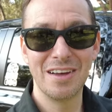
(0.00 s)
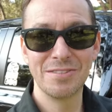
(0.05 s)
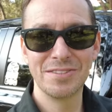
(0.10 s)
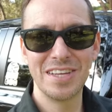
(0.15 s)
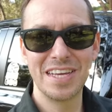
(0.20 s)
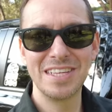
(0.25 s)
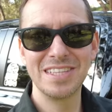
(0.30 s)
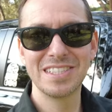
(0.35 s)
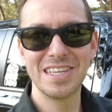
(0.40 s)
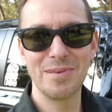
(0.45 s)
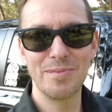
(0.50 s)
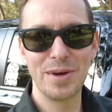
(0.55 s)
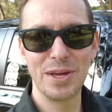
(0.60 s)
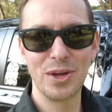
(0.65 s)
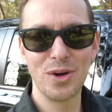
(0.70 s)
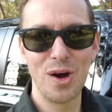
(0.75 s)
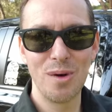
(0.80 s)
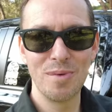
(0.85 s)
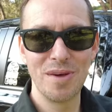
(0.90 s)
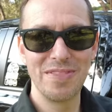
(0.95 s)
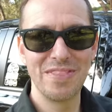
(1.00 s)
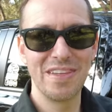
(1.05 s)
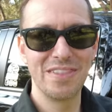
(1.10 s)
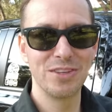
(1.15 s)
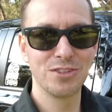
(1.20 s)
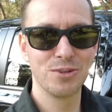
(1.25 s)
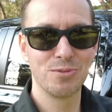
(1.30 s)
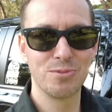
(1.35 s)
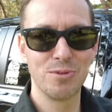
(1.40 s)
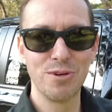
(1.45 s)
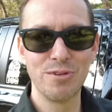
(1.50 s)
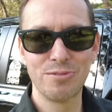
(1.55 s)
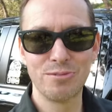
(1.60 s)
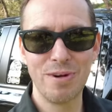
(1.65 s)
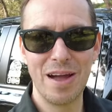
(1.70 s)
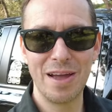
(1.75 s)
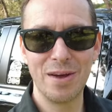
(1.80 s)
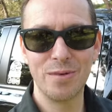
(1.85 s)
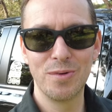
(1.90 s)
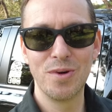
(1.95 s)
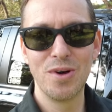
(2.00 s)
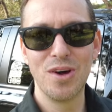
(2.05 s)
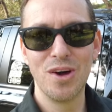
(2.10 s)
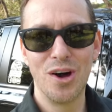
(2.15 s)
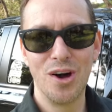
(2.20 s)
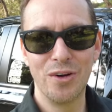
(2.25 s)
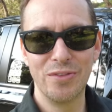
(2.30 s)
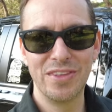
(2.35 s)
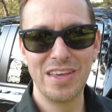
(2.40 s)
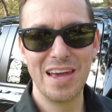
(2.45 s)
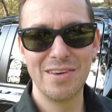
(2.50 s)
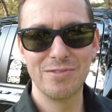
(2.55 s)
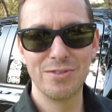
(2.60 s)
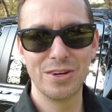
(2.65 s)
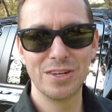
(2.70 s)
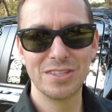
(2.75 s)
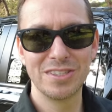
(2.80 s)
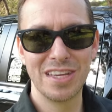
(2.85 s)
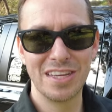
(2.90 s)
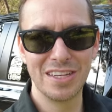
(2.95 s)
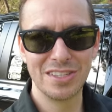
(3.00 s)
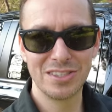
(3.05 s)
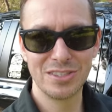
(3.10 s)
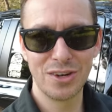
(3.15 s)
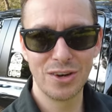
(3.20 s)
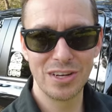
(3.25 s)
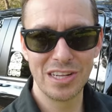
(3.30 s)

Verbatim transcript: I've seen someone comment that there's a roof rail on the Everest and it's